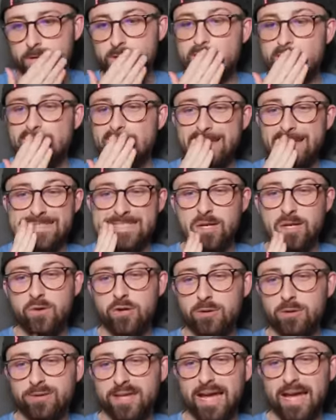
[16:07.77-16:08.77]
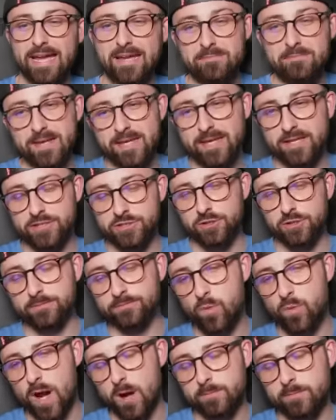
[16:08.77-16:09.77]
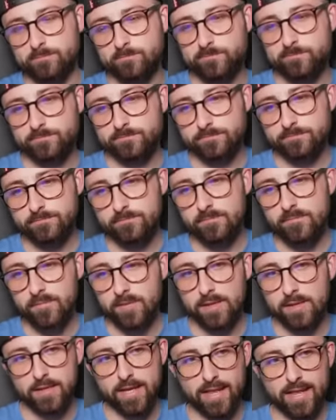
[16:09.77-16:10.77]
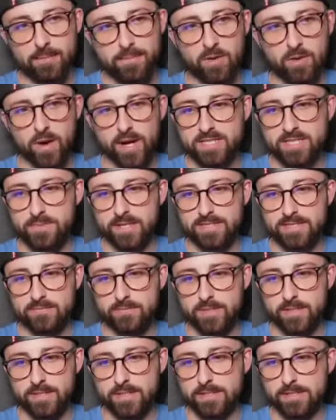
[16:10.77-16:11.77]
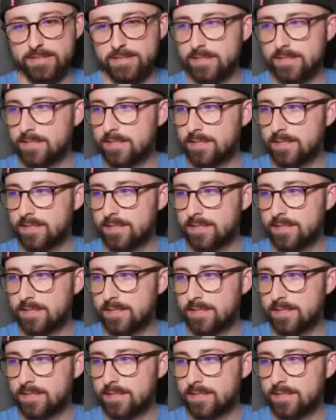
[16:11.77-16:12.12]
You think Cancelo could be 8 million, John? Wow. Yeah, that'd be quite expensive, wouldn't it?